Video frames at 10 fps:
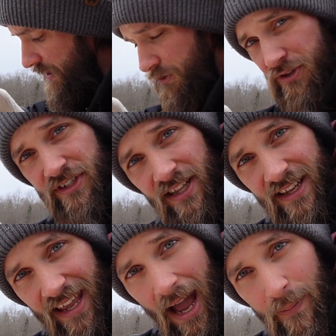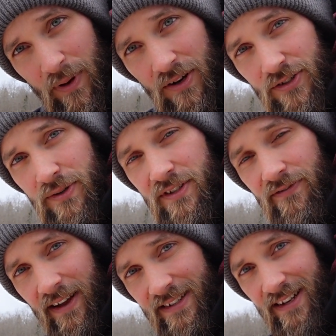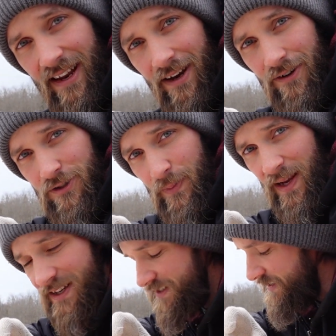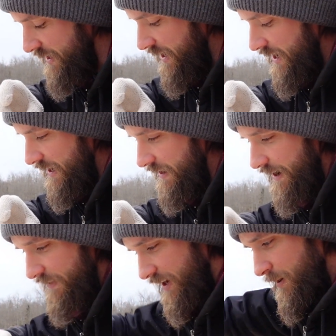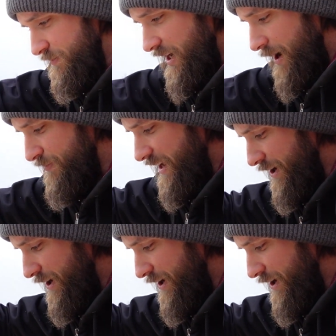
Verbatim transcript: There's still a gap here, so it's a vented airspace uh, that comes up the